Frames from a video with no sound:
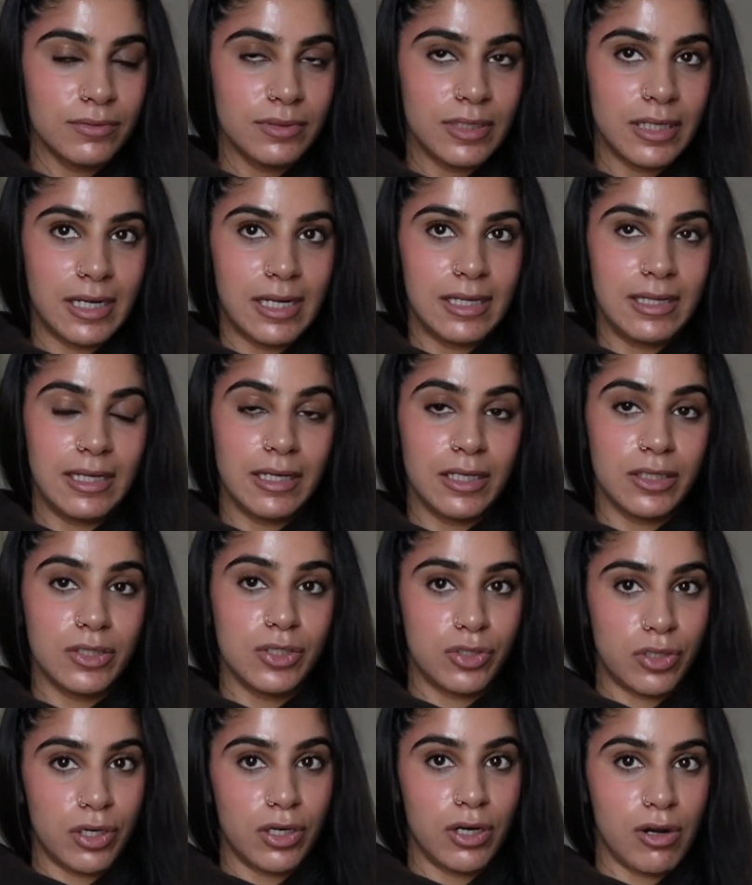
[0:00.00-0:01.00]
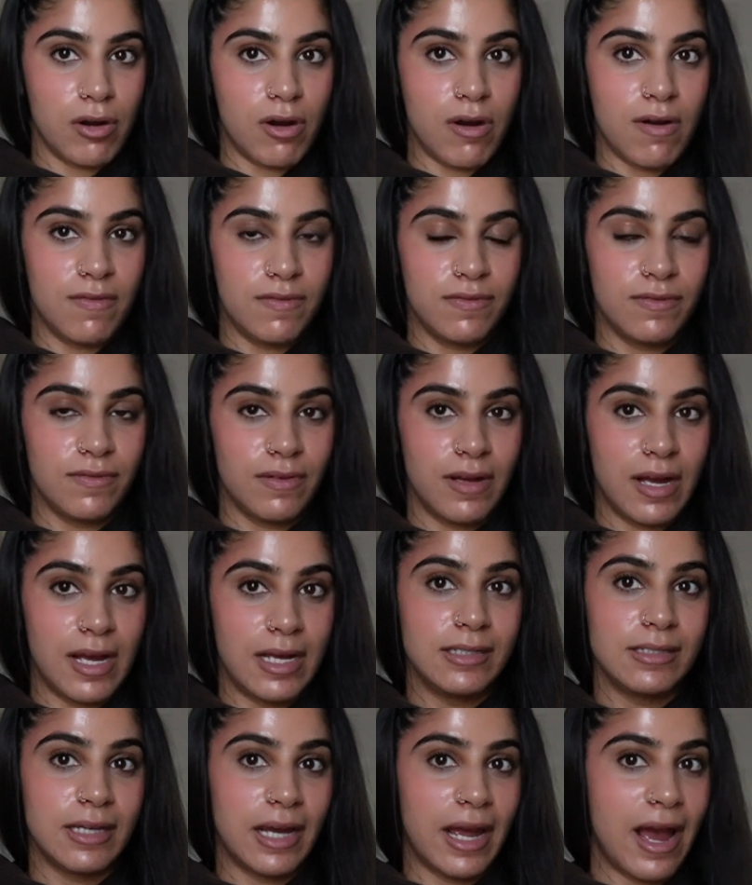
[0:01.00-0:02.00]
And I think it started off
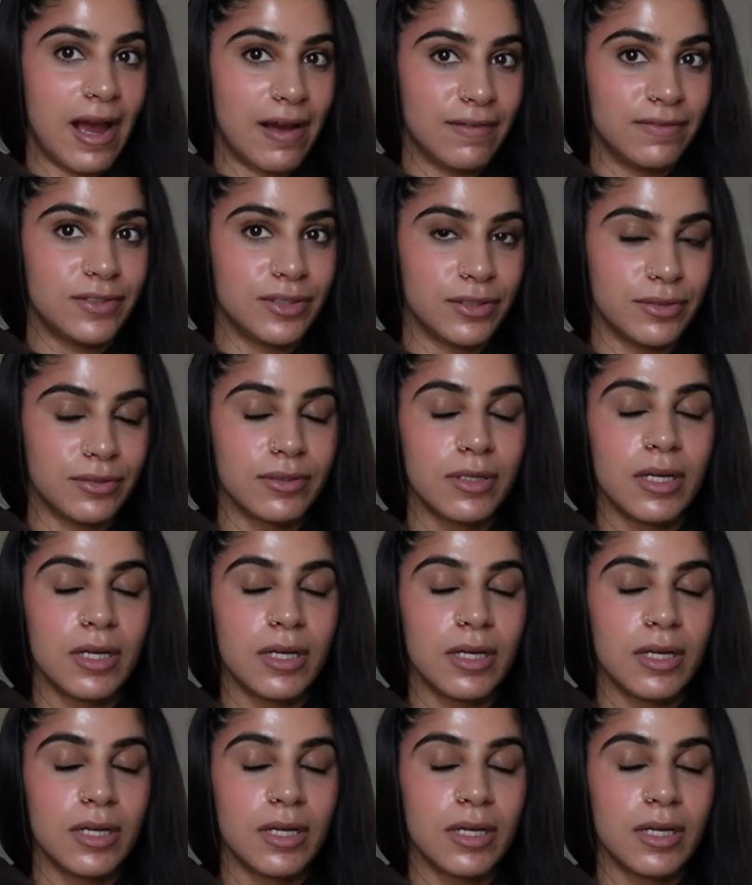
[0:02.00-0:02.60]
as I have to.